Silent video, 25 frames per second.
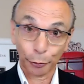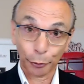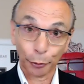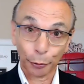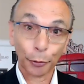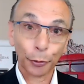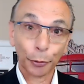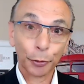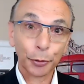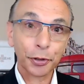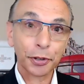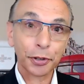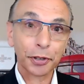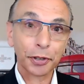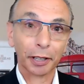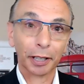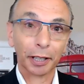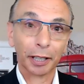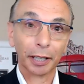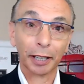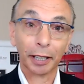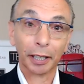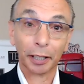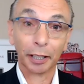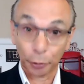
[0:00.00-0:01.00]
thoughts
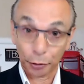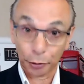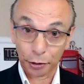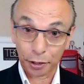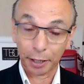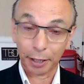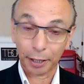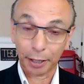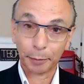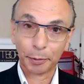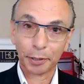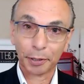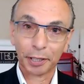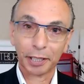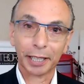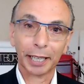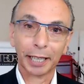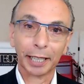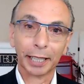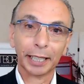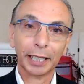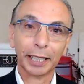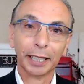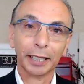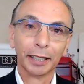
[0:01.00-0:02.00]
and your time
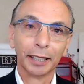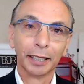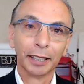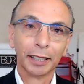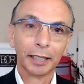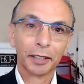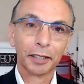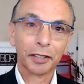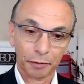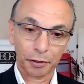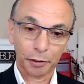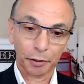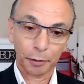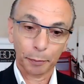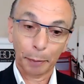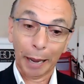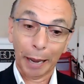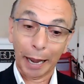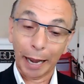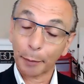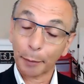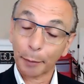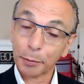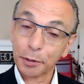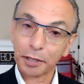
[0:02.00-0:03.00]
today to
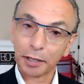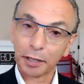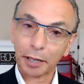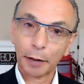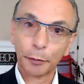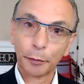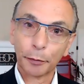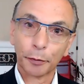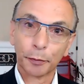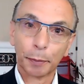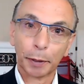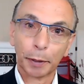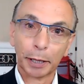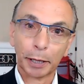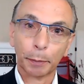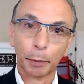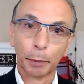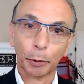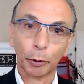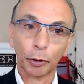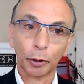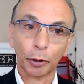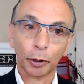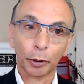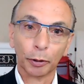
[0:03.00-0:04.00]
perhaps give
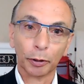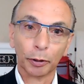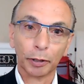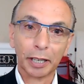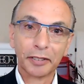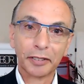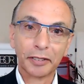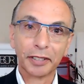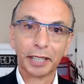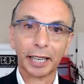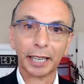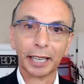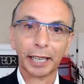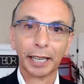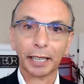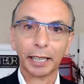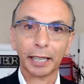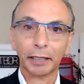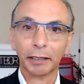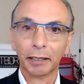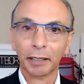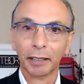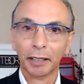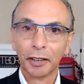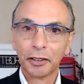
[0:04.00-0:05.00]
people who are listening
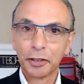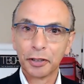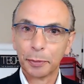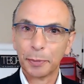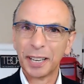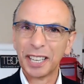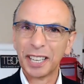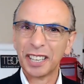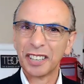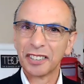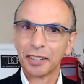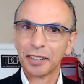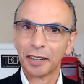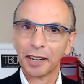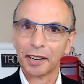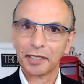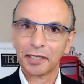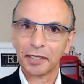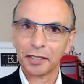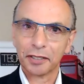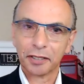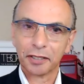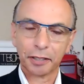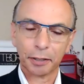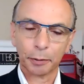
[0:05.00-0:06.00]
in some
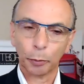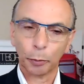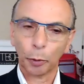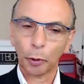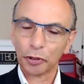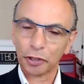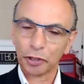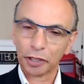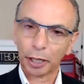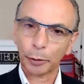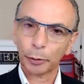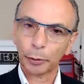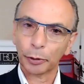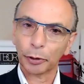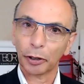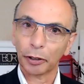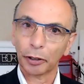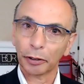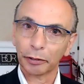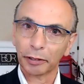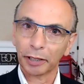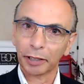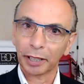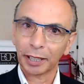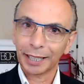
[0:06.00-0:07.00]
insights as to what's going
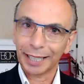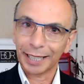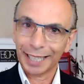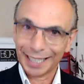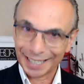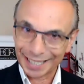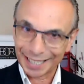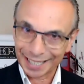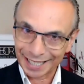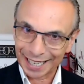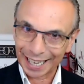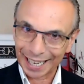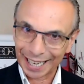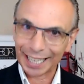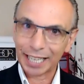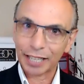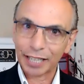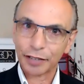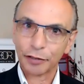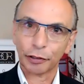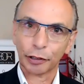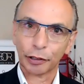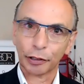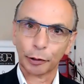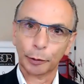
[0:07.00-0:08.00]
on in
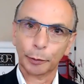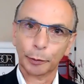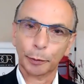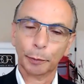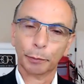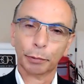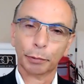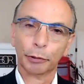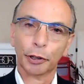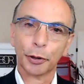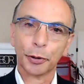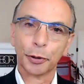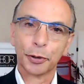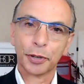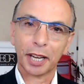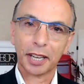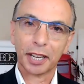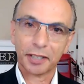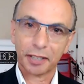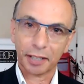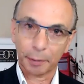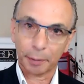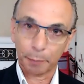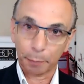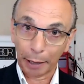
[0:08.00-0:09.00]
today's recruitment
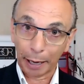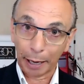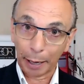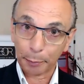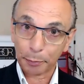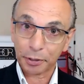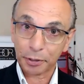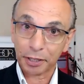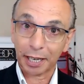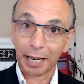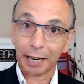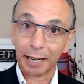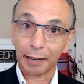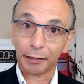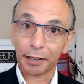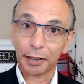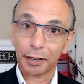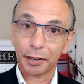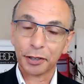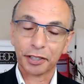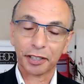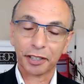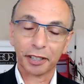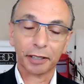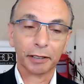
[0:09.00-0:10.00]
process, and perhaps the
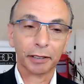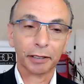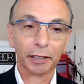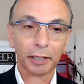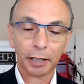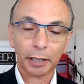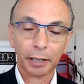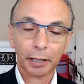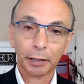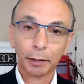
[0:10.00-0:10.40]
areas that